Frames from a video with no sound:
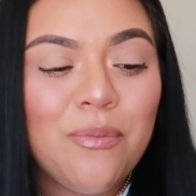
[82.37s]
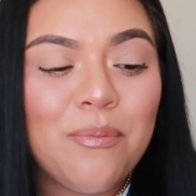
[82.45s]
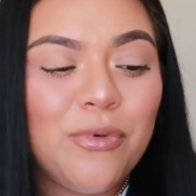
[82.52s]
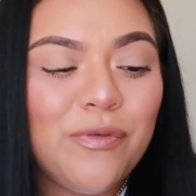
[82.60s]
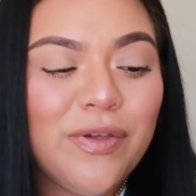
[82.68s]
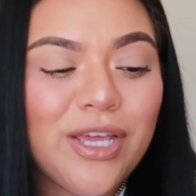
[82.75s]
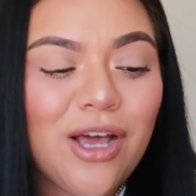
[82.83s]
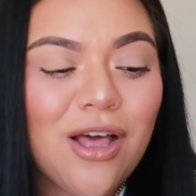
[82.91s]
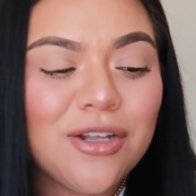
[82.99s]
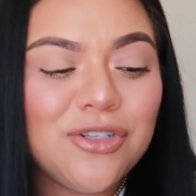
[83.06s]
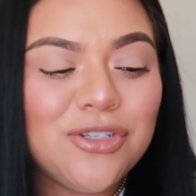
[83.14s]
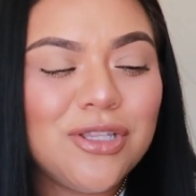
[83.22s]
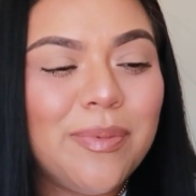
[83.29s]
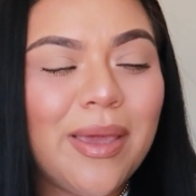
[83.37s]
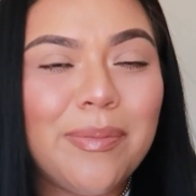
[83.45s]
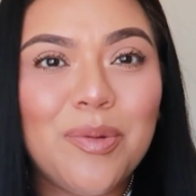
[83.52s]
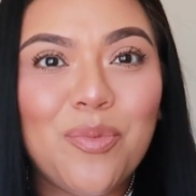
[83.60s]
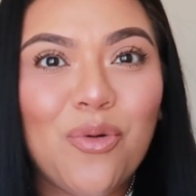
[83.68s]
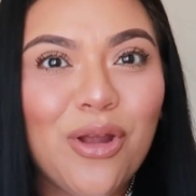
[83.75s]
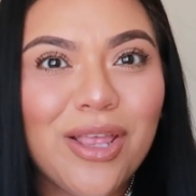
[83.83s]
Moving on to the baby
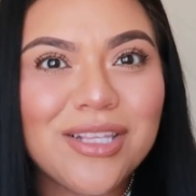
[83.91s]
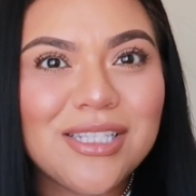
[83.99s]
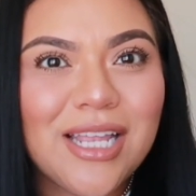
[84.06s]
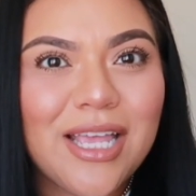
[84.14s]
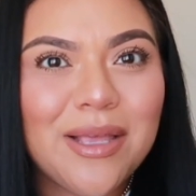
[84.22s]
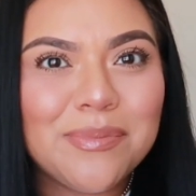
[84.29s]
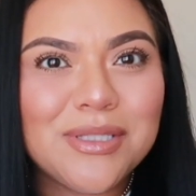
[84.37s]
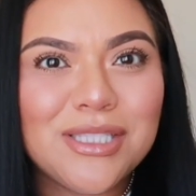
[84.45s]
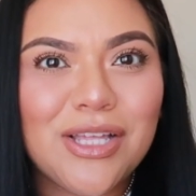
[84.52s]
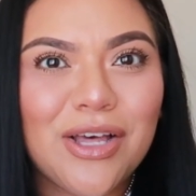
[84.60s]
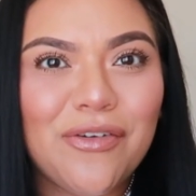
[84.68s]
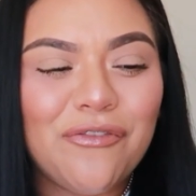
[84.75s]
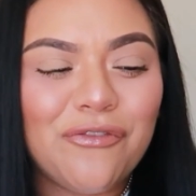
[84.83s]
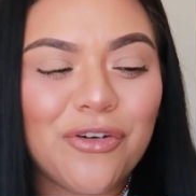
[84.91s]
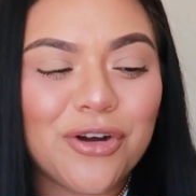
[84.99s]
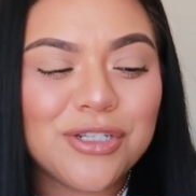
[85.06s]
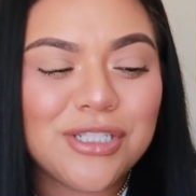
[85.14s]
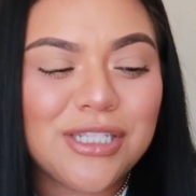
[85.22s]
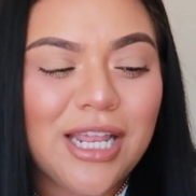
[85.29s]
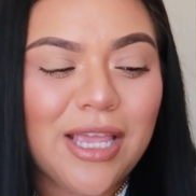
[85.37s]
boy's names, the
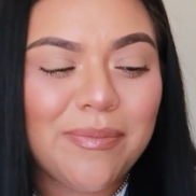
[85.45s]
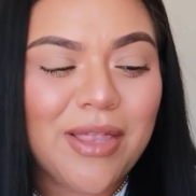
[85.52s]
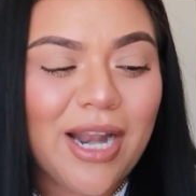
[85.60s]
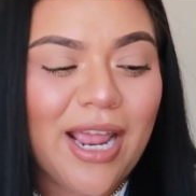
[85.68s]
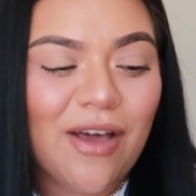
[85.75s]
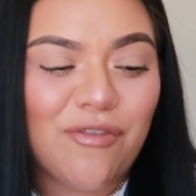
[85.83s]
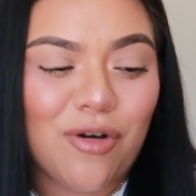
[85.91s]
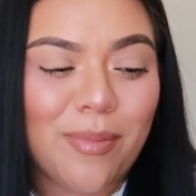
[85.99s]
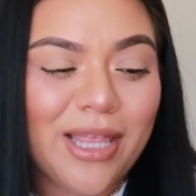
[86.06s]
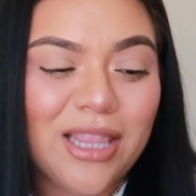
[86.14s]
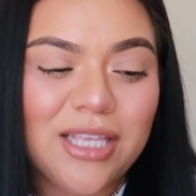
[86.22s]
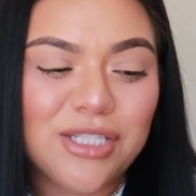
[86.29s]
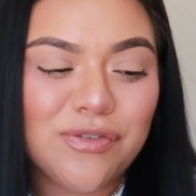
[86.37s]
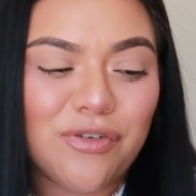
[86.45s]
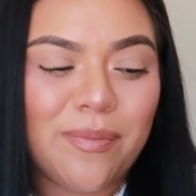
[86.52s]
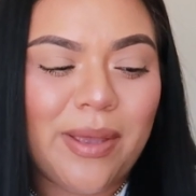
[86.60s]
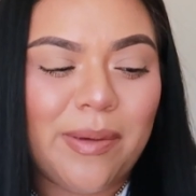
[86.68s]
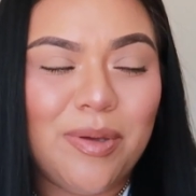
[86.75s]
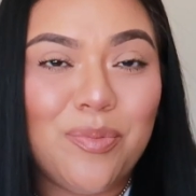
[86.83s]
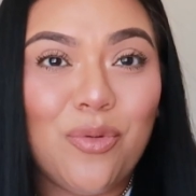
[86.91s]
first name that I have on my list for
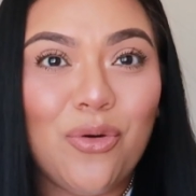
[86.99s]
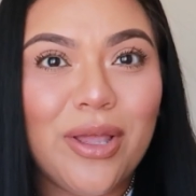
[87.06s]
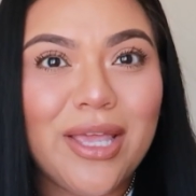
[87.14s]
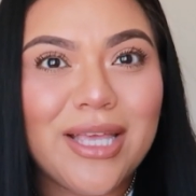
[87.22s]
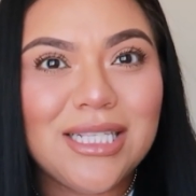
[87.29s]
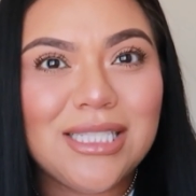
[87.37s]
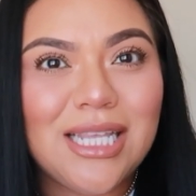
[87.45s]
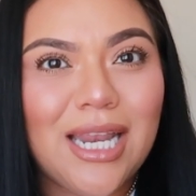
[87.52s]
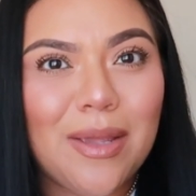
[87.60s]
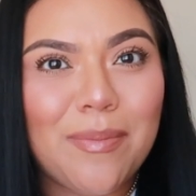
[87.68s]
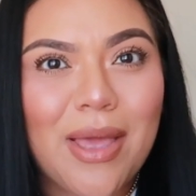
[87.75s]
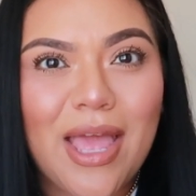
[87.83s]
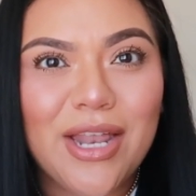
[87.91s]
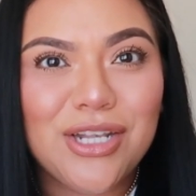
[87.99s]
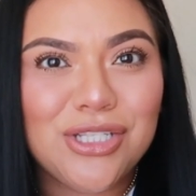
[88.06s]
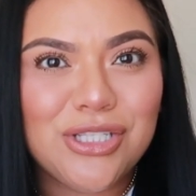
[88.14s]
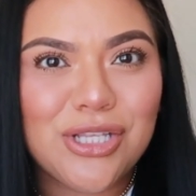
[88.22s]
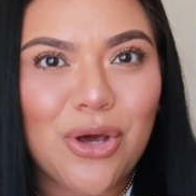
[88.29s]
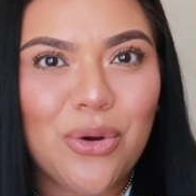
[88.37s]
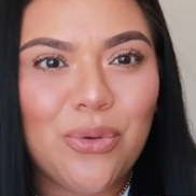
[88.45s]
baby boy is the name
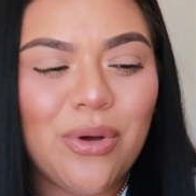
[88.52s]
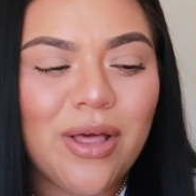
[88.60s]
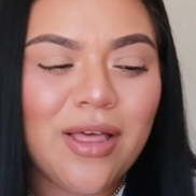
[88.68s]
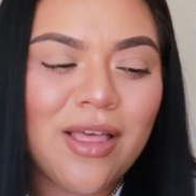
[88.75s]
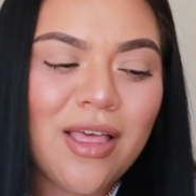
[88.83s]
Enzo.